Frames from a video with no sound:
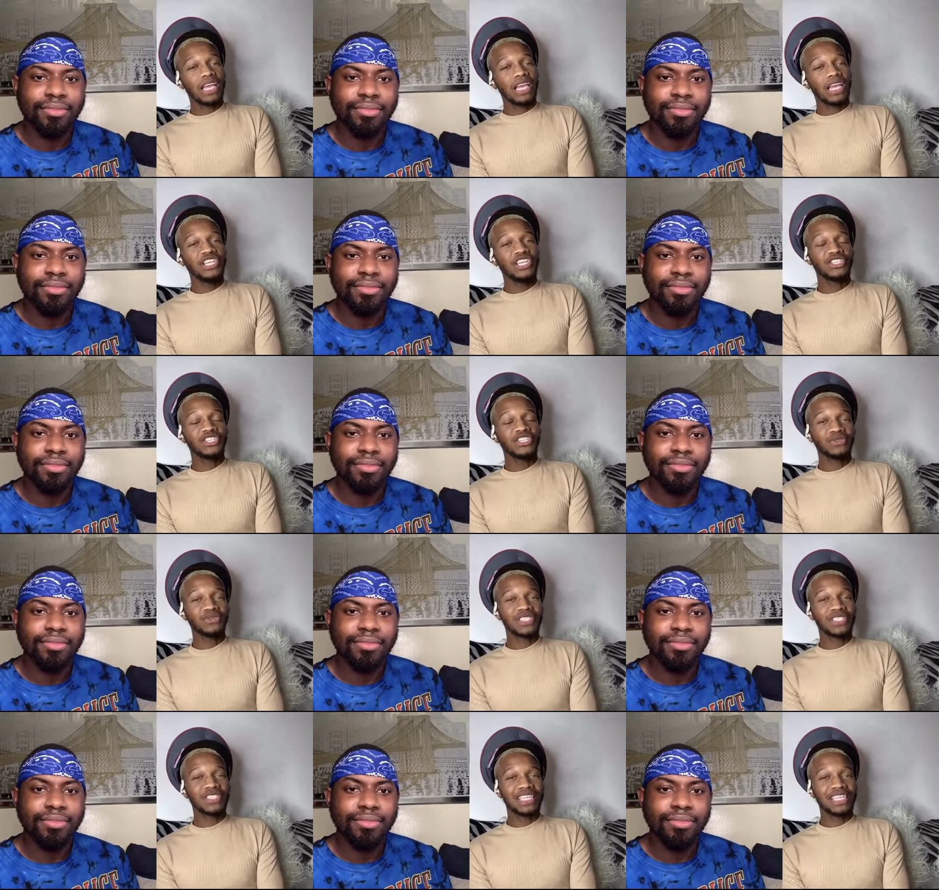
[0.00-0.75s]
Speaker 1: He
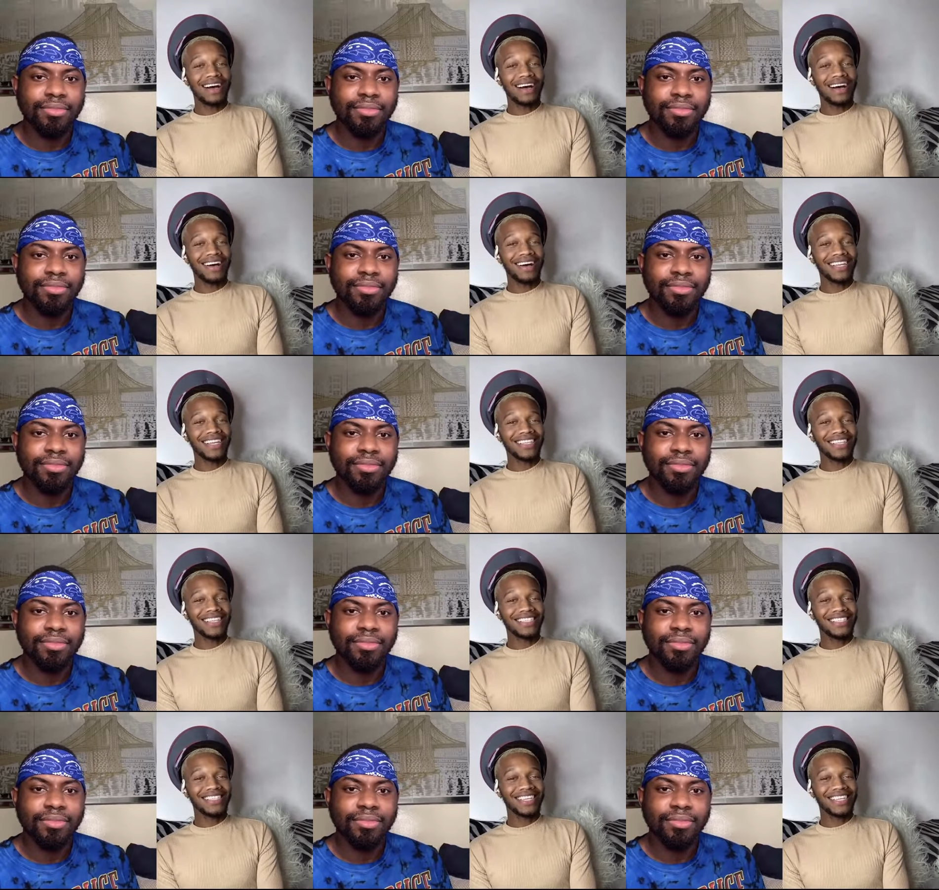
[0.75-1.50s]
shows
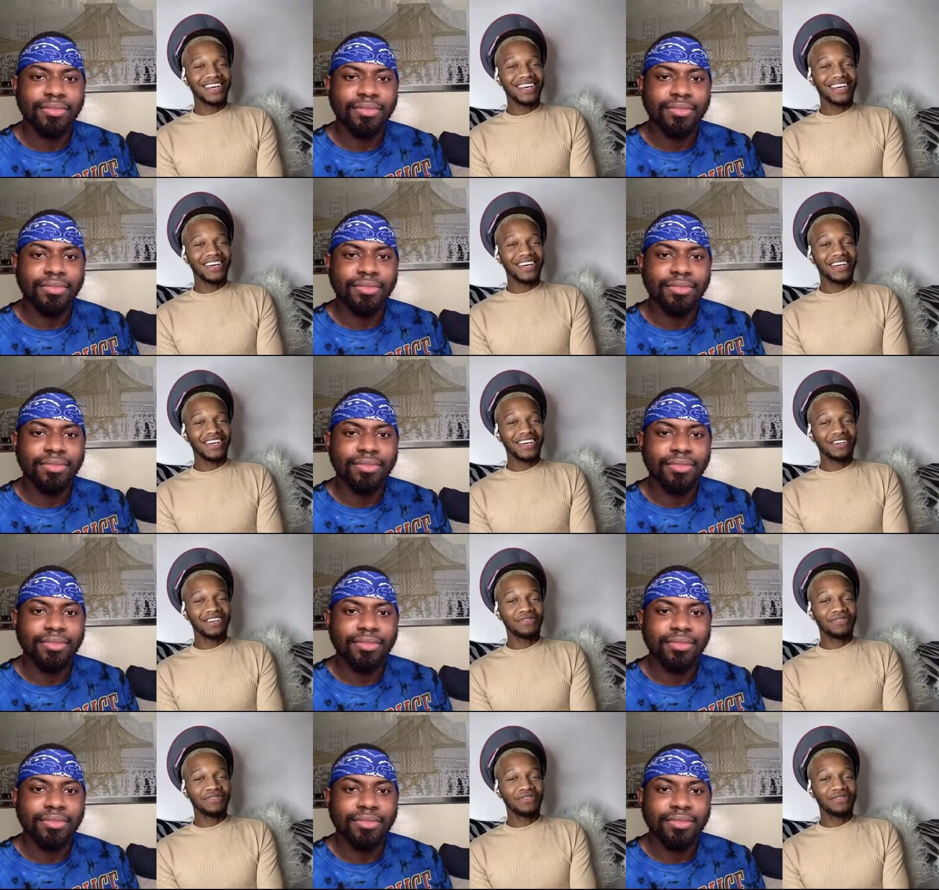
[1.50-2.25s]
signs
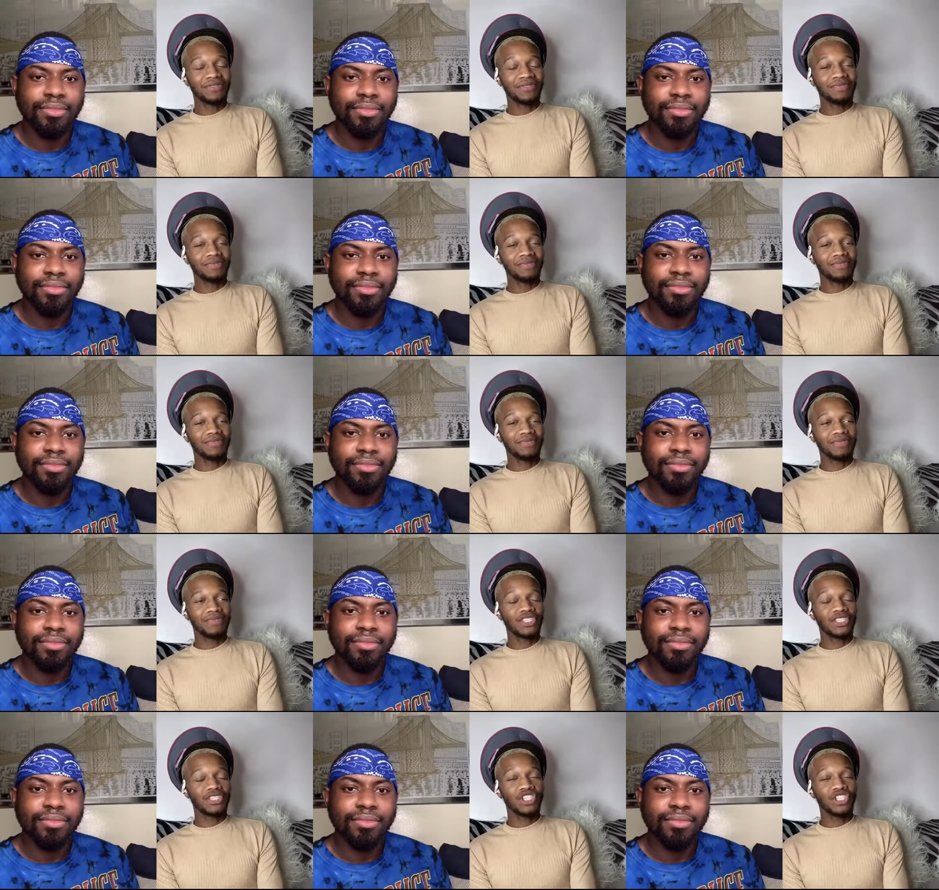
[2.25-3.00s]
of
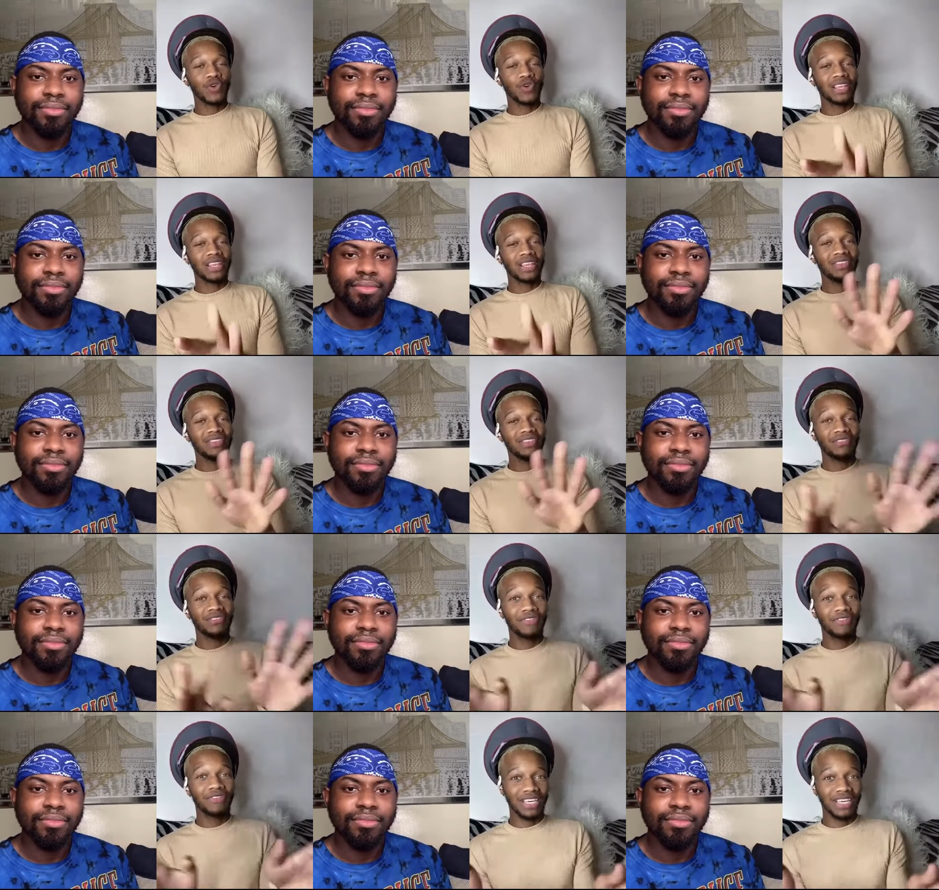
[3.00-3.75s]
straddling
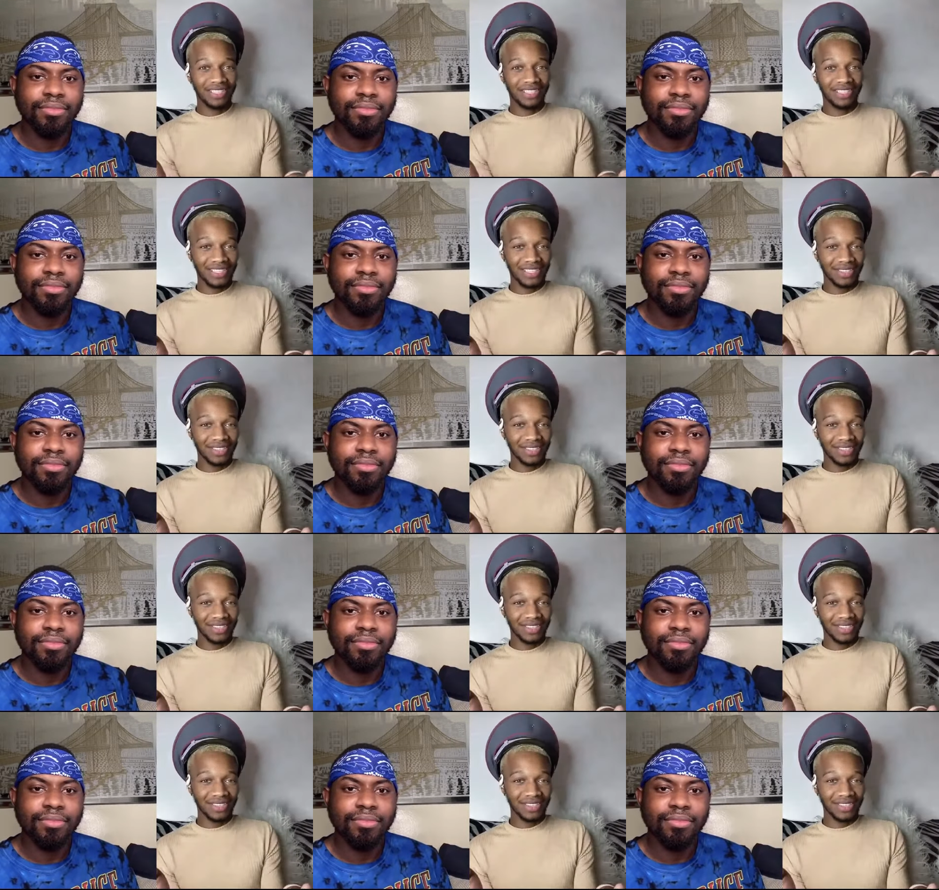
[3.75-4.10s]
the fence.